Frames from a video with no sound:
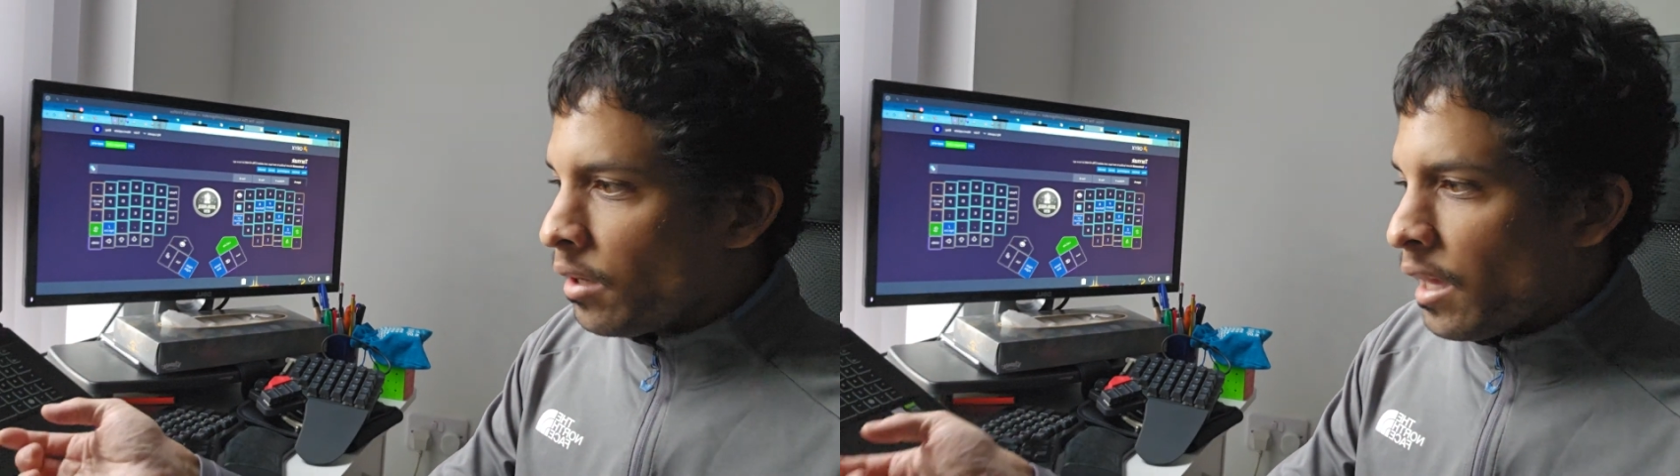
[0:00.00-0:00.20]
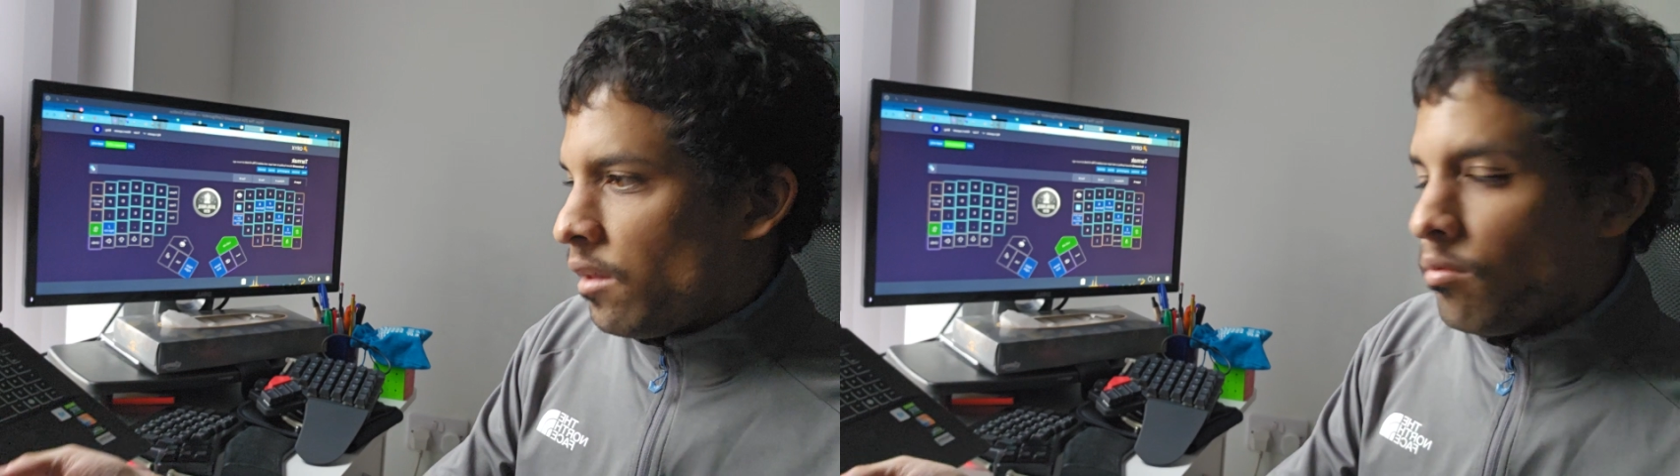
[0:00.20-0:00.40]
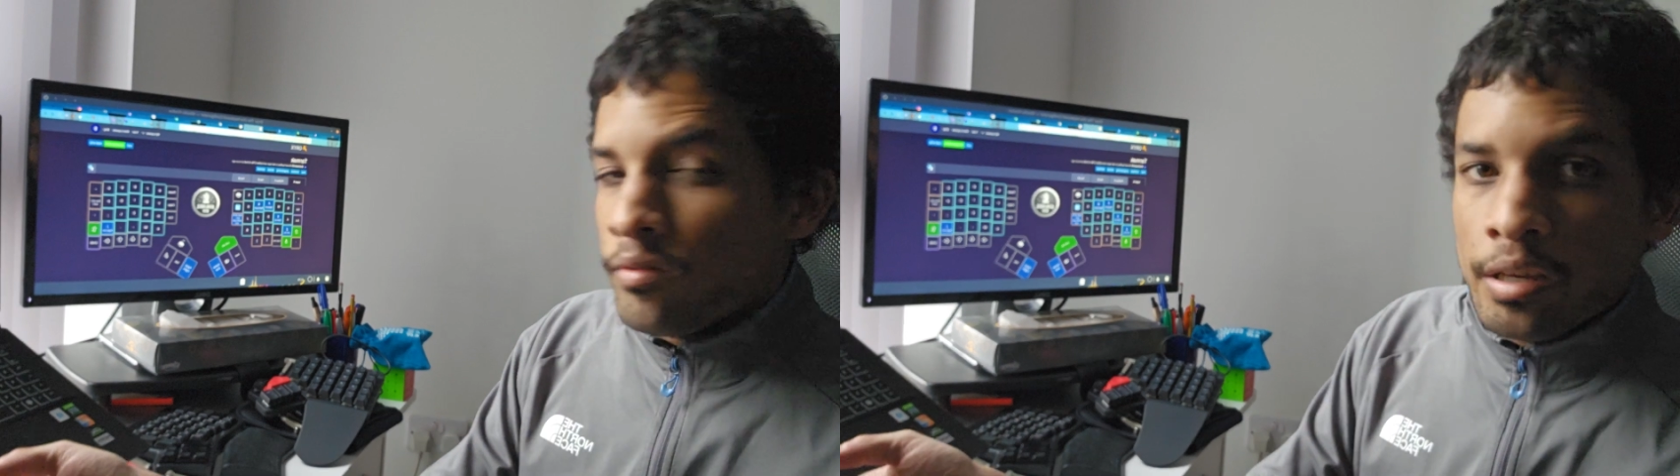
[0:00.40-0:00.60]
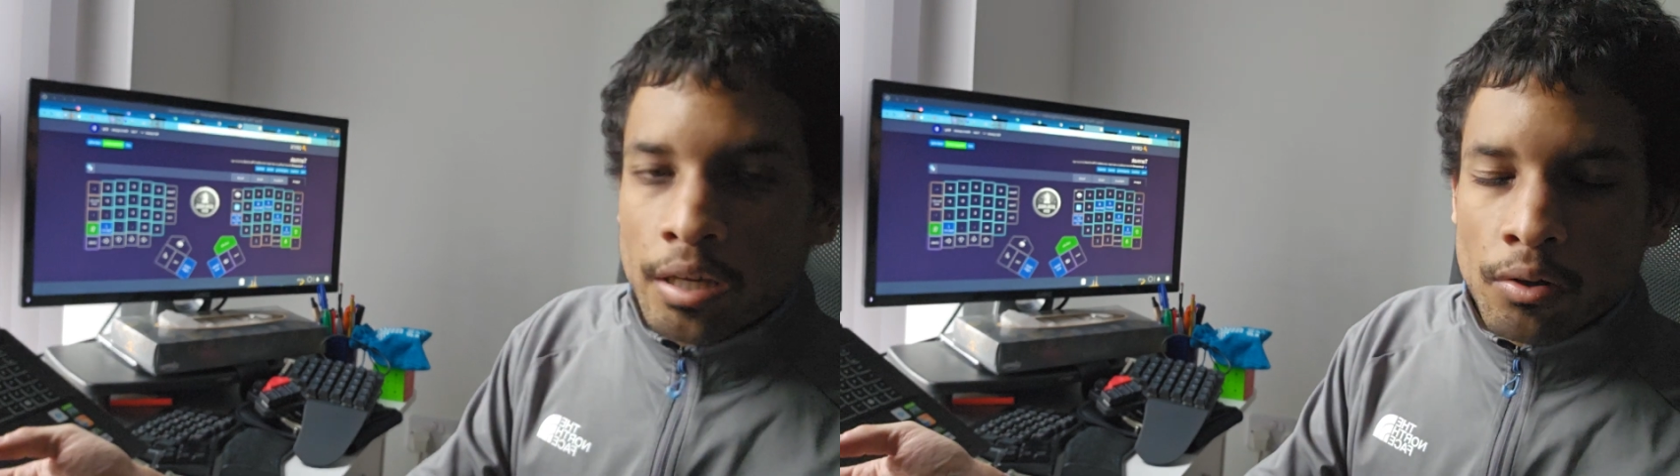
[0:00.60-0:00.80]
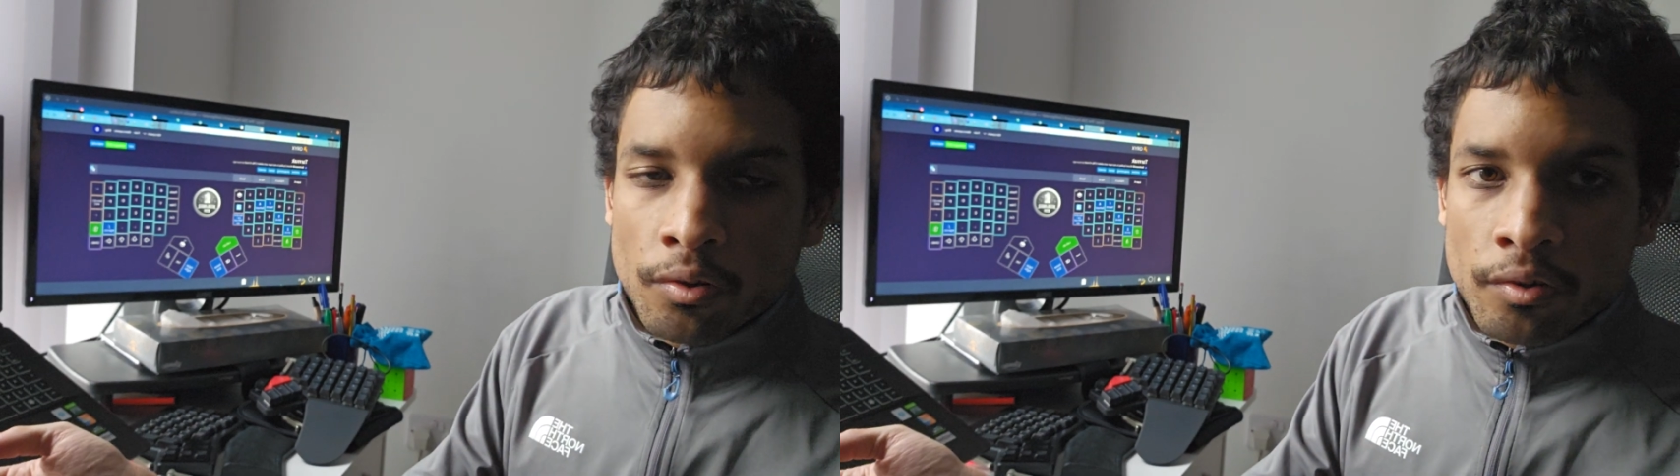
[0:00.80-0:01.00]
get with the
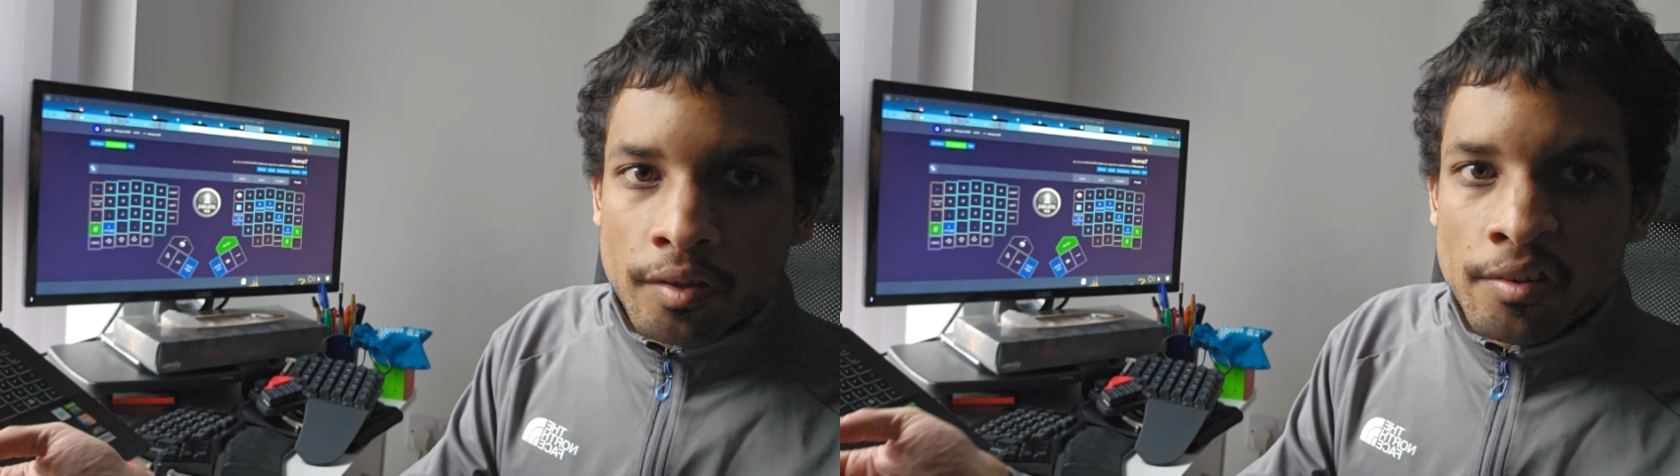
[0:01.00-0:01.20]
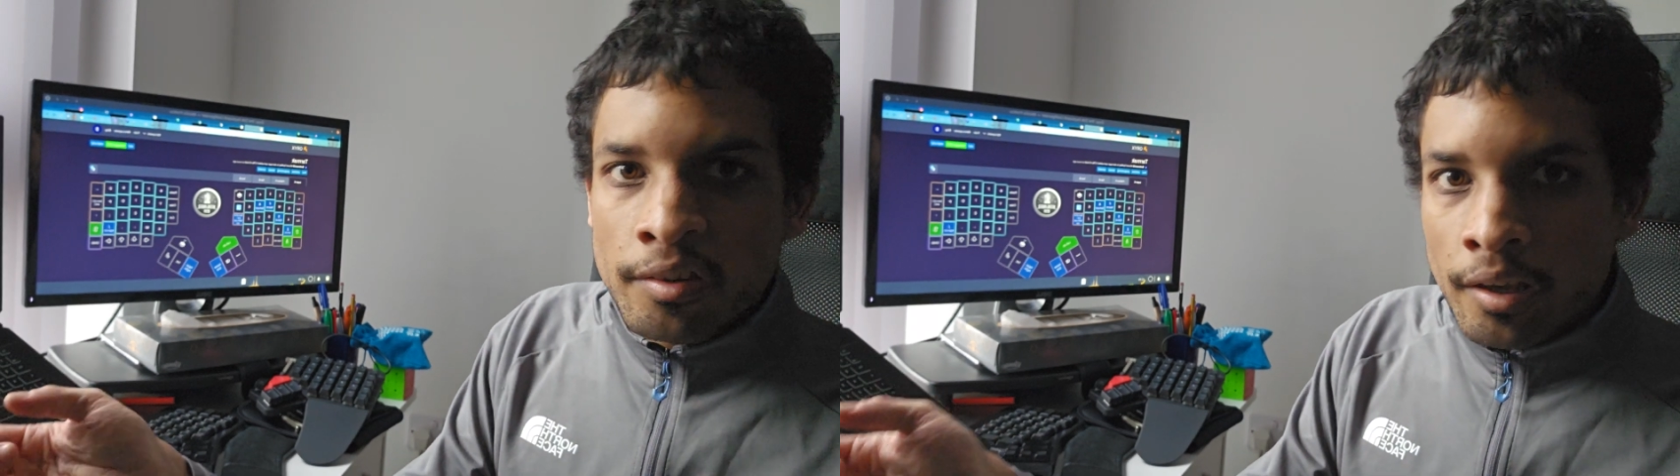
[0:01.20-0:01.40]
ErgoDox EZ,